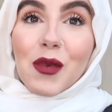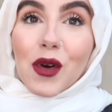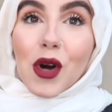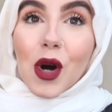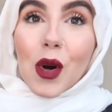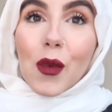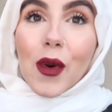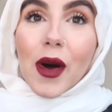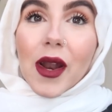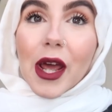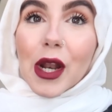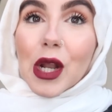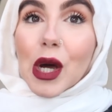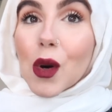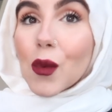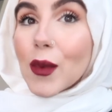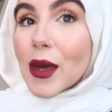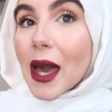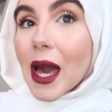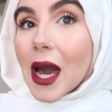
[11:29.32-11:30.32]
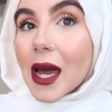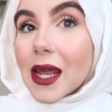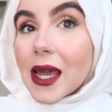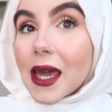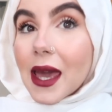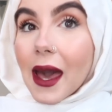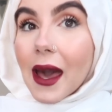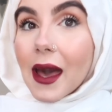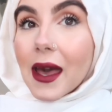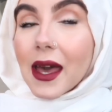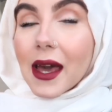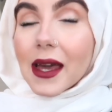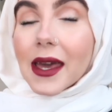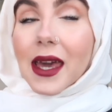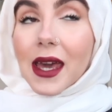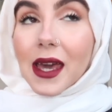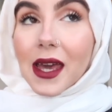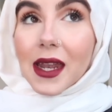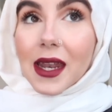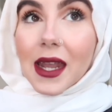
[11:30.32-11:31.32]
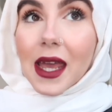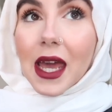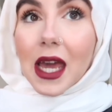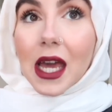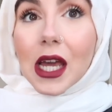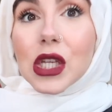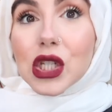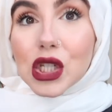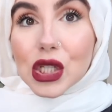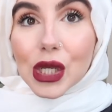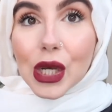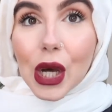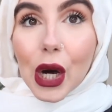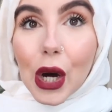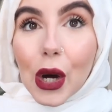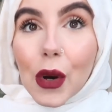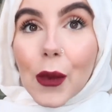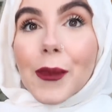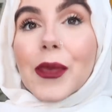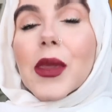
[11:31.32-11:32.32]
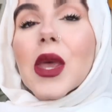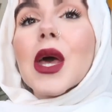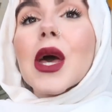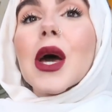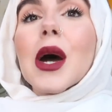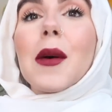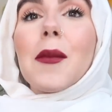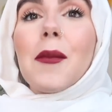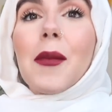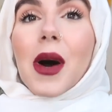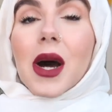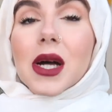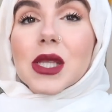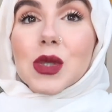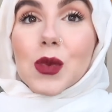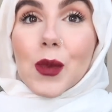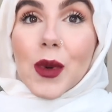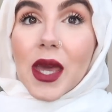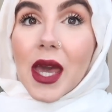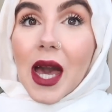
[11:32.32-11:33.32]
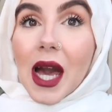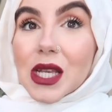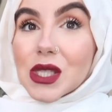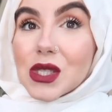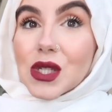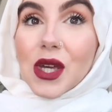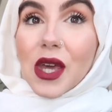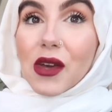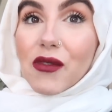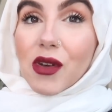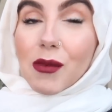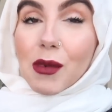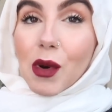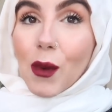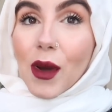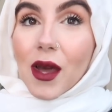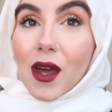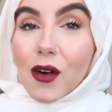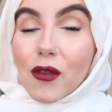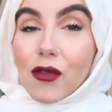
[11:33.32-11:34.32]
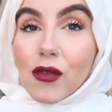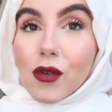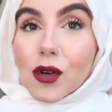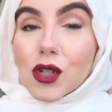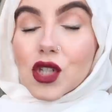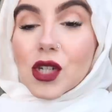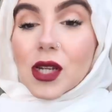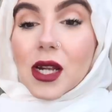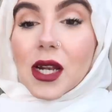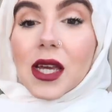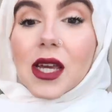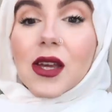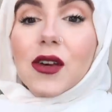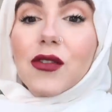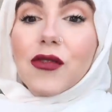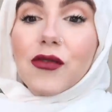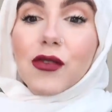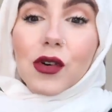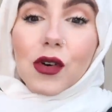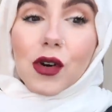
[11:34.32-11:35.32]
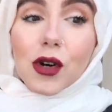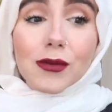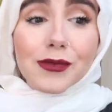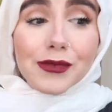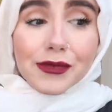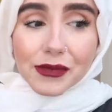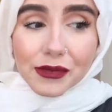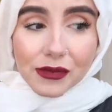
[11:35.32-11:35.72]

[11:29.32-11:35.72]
we got one. I know we had a, a kitten ages ago, but we had to give him away, unfortunately, for